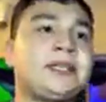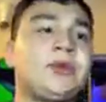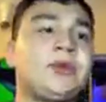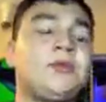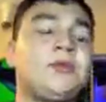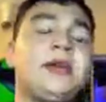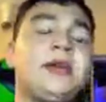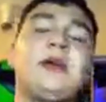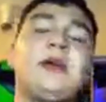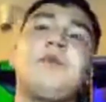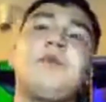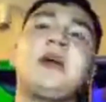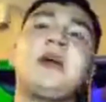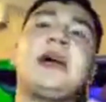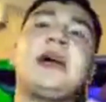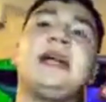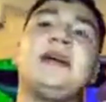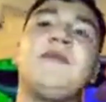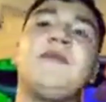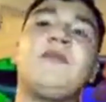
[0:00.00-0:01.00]
So we're
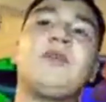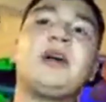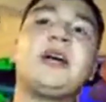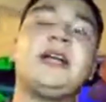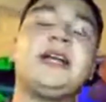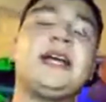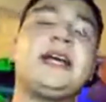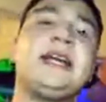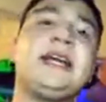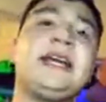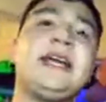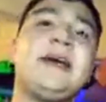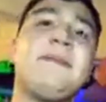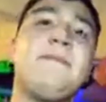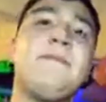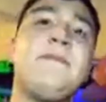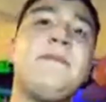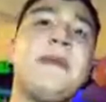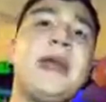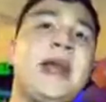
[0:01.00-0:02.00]
kind of
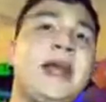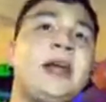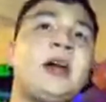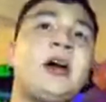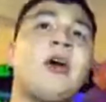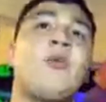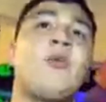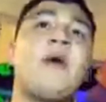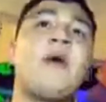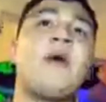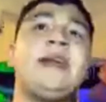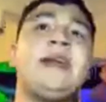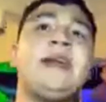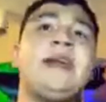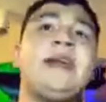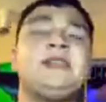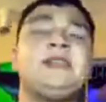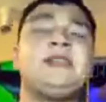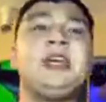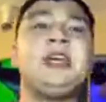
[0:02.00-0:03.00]
gonna make our
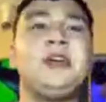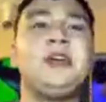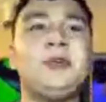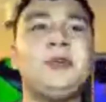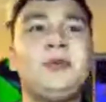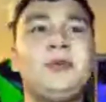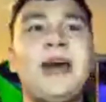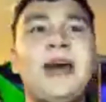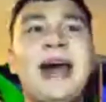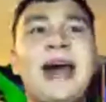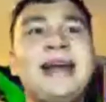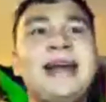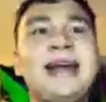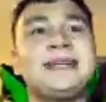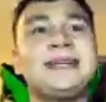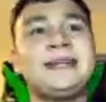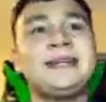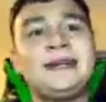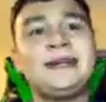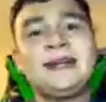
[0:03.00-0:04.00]
way to
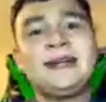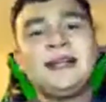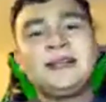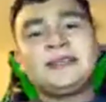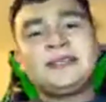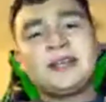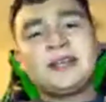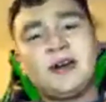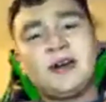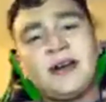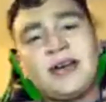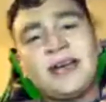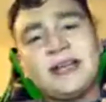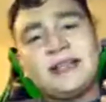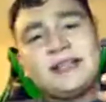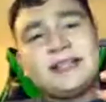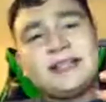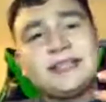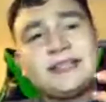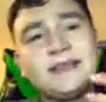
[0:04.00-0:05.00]
that. So
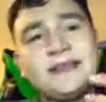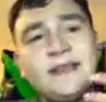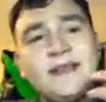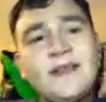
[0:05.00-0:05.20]
it's